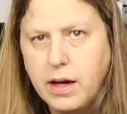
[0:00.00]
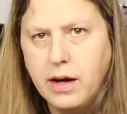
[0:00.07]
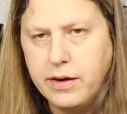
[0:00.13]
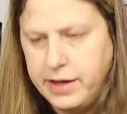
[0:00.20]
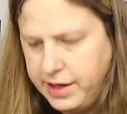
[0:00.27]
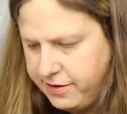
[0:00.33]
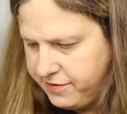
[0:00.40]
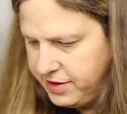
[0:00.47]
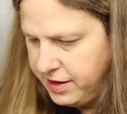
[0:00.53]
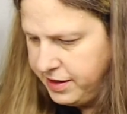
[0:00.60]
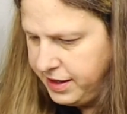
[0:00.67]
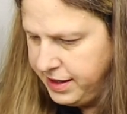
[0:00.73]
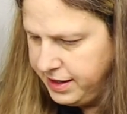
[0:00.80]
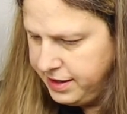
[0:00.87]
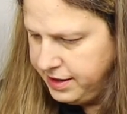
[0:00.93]
Okay, I've gone
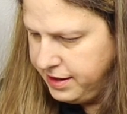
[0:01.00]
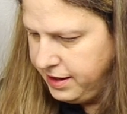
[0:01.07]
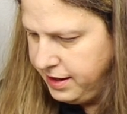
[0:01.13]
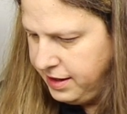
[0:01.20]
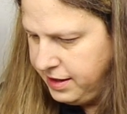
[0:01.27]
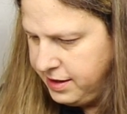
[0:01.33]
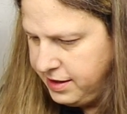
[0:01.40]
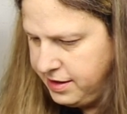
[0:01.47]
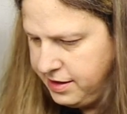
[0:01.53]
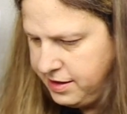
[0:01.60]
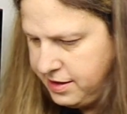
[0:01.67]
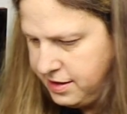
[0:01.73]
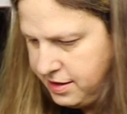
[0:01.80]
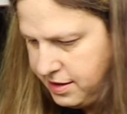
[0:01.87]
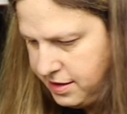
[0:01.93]
ahead and
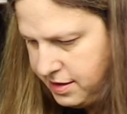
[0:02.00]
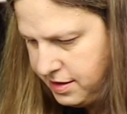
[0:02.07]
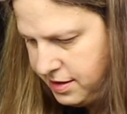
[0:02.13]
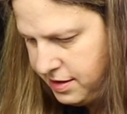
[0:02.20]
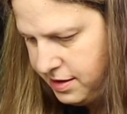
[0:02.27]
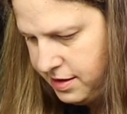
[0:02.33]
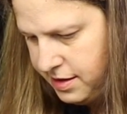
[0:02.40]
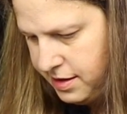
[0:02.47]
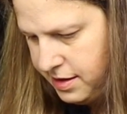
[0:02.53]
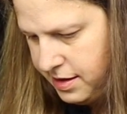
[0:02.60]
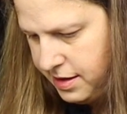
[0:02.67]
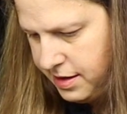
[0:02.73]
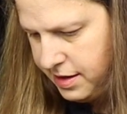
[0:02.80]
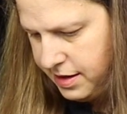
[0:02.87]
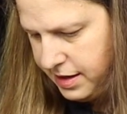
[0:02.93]

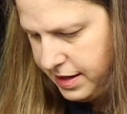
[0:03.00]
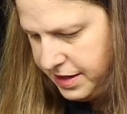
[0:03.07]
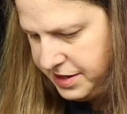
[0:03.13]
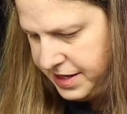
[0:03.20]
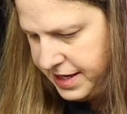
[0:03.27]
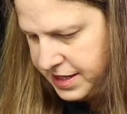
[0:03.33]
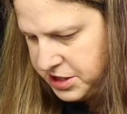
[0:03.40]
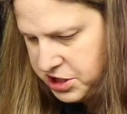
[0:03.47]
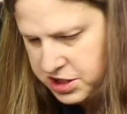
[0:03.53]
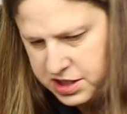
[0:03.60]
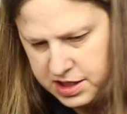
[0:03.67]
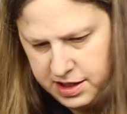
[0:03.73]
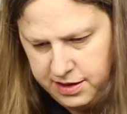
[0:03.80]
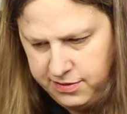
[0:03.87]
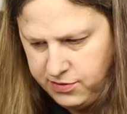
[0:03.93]
attached
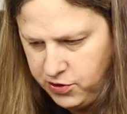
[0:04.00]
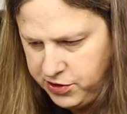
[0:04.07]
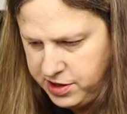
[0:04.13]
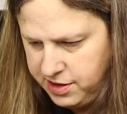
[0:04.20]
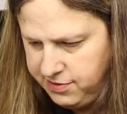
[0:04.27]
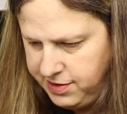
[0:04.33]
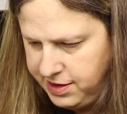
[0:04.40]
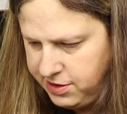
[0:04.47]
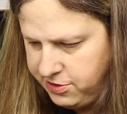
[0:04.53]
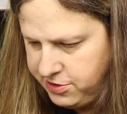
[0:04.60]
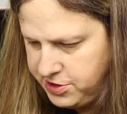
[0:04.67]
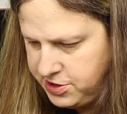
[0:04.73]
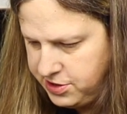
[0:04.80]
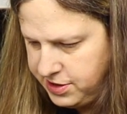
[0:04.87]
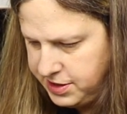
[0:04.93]
the multimeter
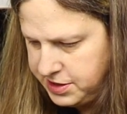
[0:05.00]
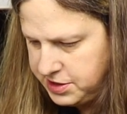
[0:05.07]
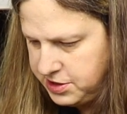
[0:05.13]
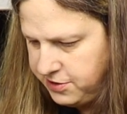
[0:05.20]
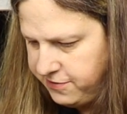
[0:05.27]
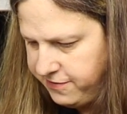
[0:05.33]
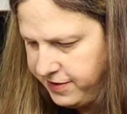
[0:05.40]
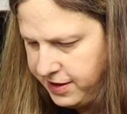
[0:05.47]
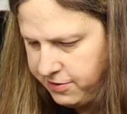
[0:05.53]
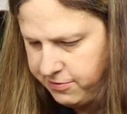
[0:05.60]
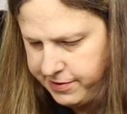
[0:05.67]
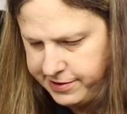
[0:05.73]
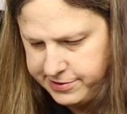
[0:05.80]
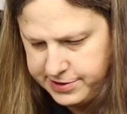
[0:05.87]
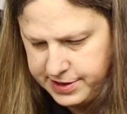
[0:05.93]
to these two fan
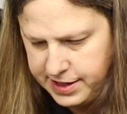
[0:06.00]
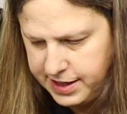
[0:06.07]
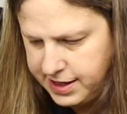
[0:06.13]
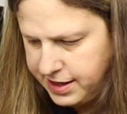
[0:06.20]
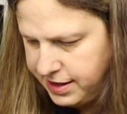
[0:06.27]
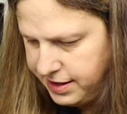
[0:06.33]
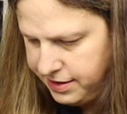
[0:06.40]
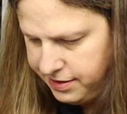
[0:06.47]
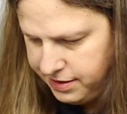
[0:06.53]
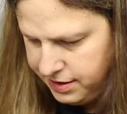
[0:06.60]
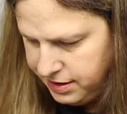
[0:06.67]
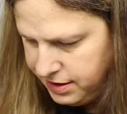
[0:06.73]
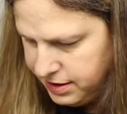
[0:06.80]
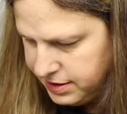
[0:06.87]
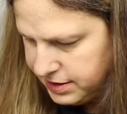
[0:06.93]
wires that I cut
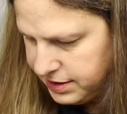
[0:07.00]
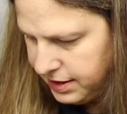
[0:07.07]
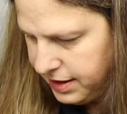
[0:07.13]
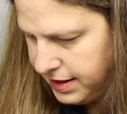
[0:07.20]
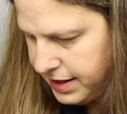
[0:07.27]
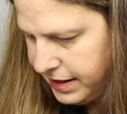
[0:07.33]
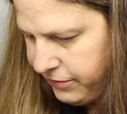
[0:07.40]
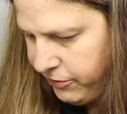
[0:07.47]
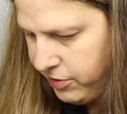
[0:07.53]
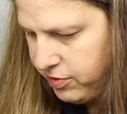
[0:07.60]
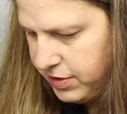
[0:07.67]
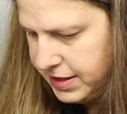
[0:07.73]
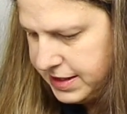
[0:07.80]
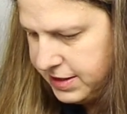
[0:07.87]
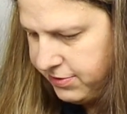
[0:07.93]
so that I can
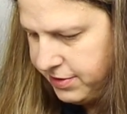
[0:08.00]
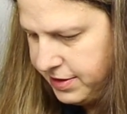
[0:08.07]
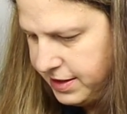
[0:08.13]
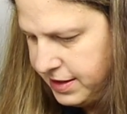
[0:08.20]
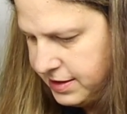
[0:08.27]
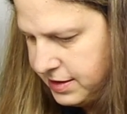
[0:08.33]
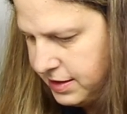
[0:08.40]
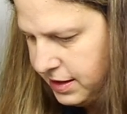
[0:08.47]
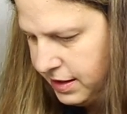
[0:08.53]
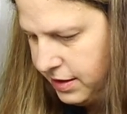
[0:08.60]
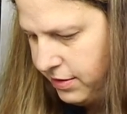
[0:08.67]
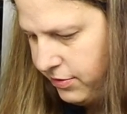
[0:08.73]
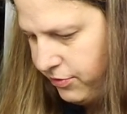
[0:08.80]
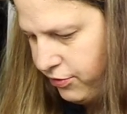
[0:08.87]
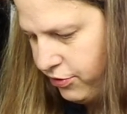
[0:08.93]
replace it with this.
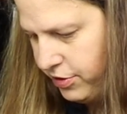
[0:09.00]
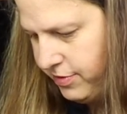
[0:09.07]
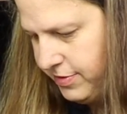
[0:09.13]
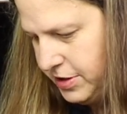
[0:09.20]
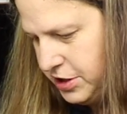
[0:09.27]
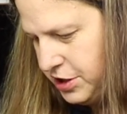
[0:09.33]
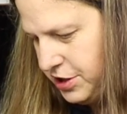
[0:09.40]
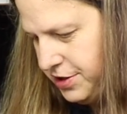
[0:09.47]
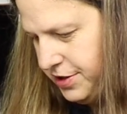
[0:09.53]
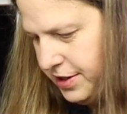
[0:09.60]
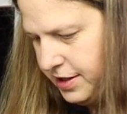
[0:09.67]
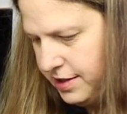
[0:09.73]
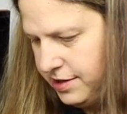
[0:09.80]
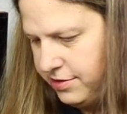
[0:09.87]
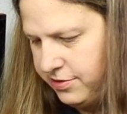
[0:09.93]
Pretty much
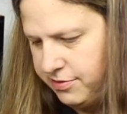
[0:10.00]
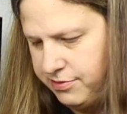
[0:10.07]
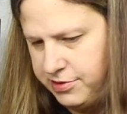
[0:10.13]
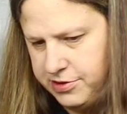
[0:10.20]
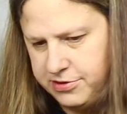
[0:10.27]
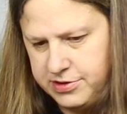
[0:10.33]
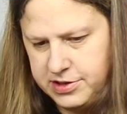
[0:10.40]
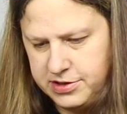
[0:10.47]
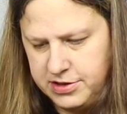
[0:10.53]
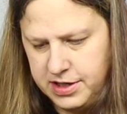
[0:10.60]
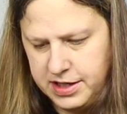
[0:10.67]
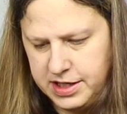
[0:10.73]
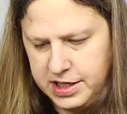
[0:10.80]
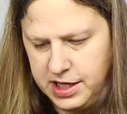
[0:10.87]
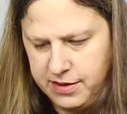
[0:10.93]
yellow and blue do
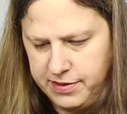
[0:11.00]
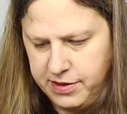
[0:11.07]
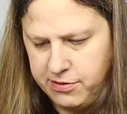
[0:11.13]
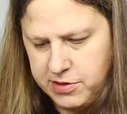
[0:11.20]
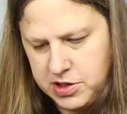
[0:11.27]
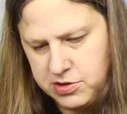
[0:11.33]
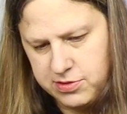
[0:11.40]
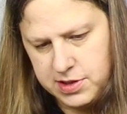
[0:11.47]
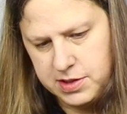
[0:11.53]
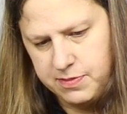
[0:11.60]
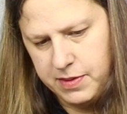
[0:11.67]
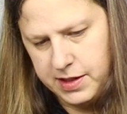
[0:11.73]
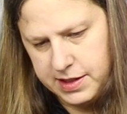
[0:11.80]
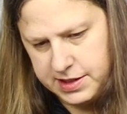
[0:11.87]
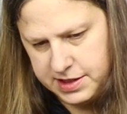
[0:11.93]
not tell me which one's
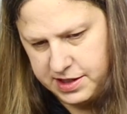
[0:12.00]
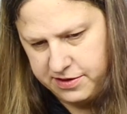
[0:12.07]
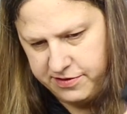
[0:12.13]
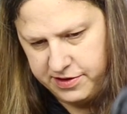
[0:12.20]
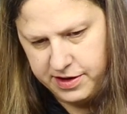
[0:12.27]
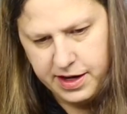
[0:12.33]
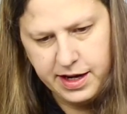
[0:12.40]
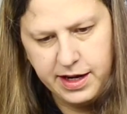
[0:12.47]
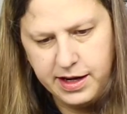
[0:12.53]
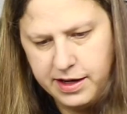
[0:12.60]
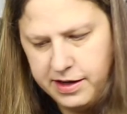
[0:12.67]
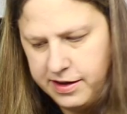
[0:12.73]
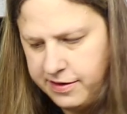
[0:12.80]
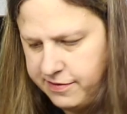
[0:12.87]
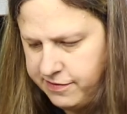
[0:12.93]
positive and
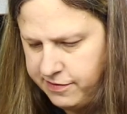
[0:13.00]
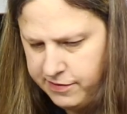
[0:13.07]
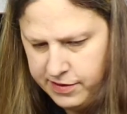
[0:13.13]
negative.